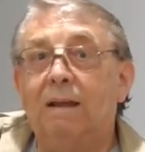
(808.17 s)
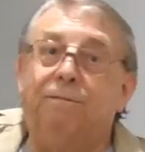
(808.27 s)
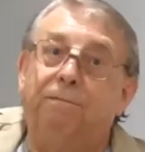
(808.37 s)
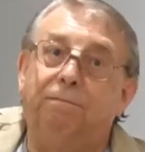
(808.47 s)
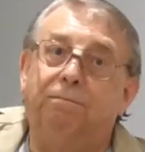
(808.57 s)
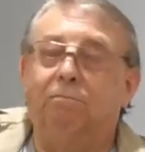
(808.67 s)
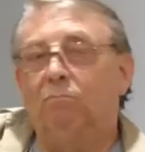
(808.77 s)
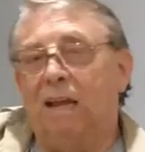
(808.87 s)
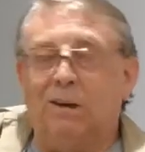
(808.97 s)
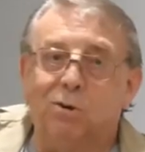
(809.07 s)
If
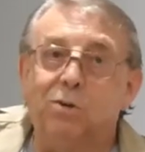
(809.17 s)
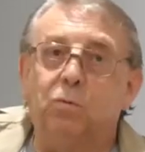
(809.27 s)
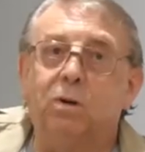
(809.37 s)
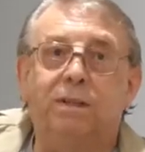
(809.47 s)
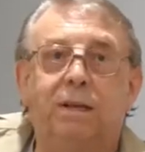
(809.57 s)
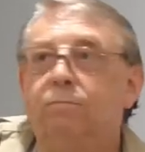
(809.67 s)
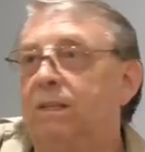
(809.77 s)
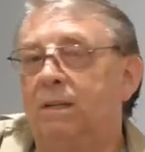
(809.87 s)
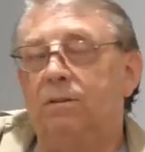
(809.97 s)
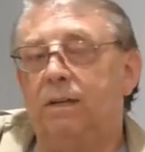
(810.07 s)
it doesn't work, then
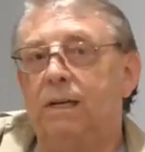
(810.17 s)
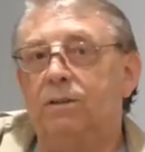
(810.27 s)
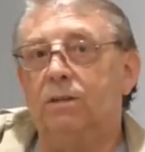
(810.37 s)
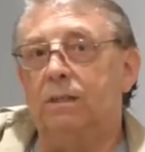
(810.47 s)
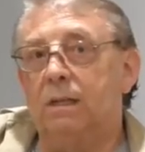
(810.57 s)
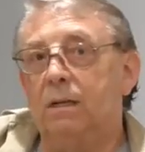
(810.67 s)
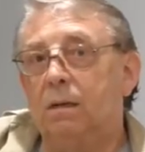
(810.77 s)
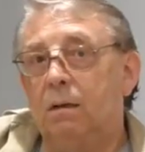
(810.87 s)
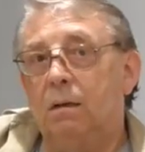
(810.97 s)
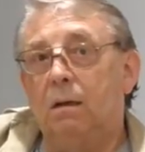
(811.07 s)
we tell the agency
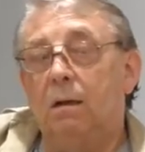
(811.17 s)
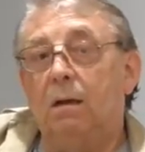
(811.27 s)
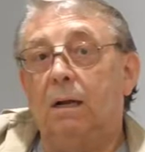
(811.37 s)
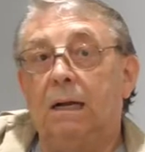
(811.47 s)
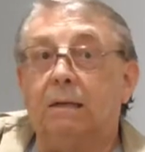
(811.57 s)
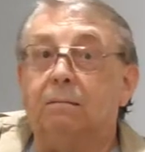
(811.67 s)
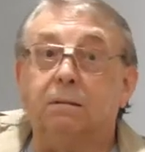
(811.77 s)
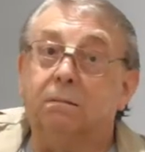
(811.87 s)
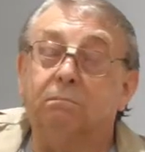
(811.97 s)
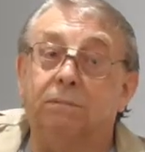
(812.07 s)

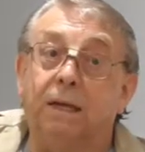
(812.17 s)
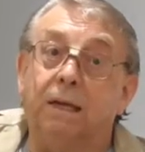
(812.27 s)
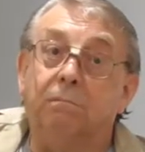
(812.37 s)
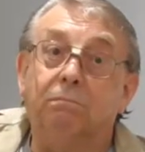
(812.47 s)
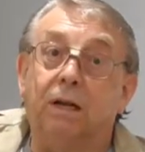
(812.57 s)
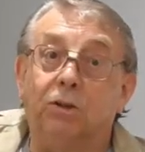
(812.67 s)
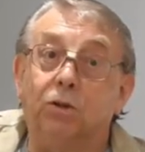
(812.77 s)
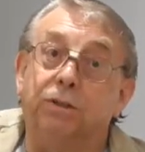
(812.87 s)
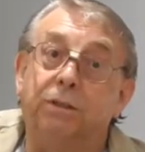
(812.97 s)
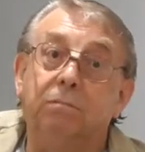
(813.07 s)
and they
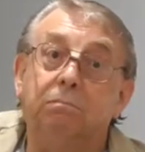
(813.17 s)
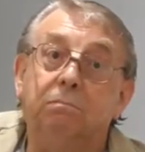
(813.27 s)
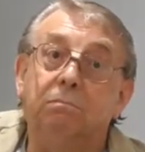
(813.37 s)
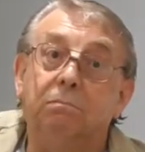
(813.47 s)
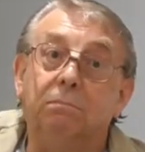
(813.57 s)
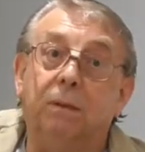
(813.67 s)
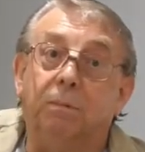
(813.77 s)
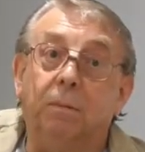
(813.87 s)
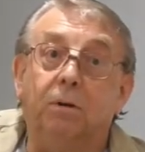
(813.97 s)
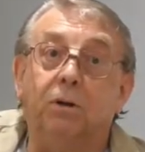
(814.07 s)
adjust the
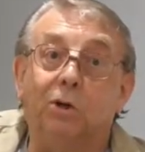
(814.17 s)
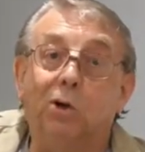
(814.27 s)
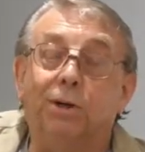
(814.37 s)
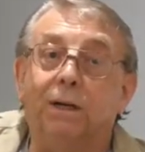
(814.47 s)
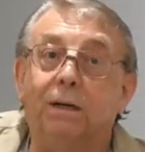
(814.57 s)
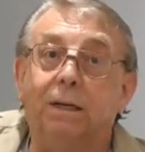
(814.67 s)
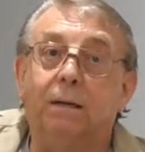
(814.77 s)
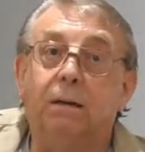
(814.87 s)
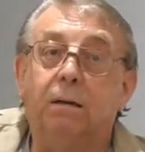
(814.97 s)
people accordingly.